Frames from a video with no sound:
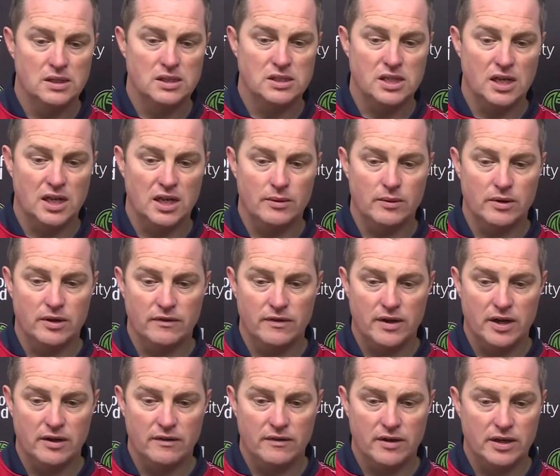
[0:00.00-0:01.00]
Still in with a
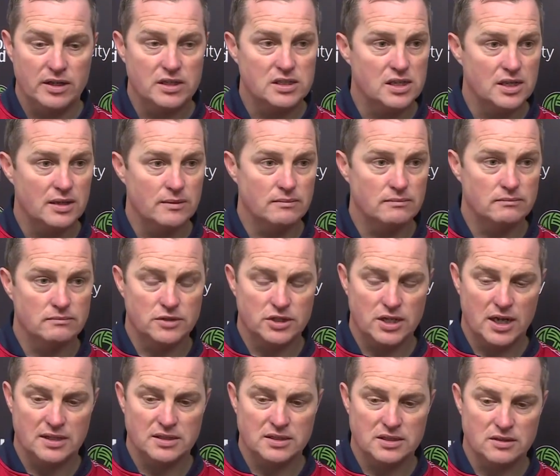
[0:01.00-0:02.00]
very, very slim
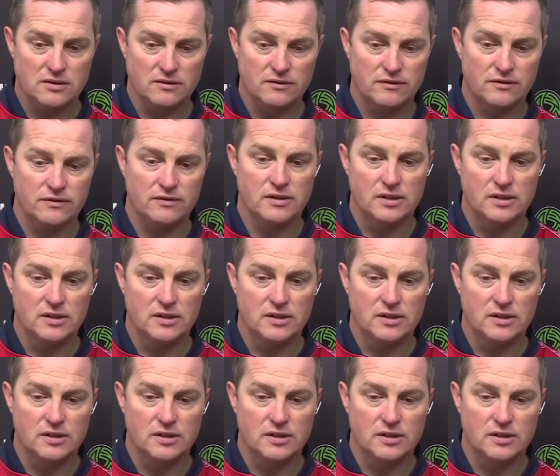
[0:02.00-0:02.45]
chance of